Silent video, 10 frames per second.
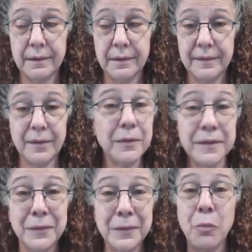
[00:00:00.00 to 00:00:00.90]
So it
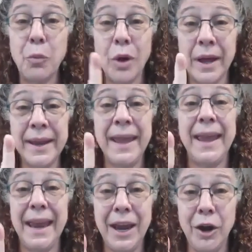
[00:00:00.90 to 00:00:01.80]
was only one
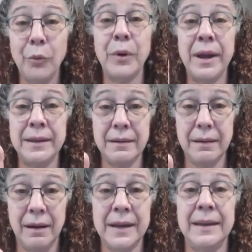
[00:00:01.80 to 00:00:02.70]
harebrained
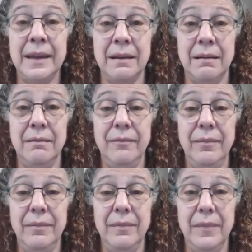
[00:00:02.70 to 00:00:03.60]
idea
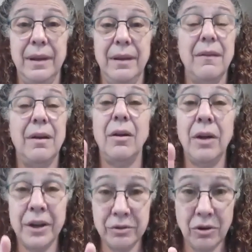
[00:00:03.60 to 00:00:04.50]

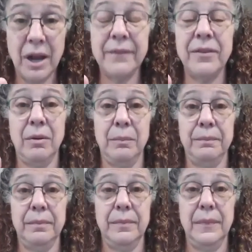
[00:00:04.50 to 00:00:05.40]
on a drive home.
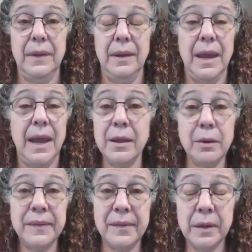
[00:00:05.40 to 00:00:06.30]
And there
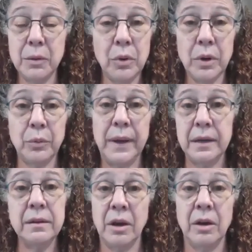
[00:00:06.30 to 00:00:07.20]
was only one way
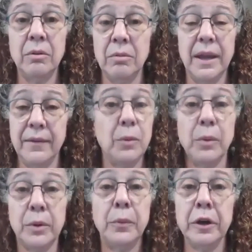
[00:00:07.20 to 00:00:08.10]
to know if it
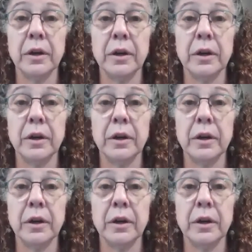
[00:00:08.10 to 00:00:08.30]
would work.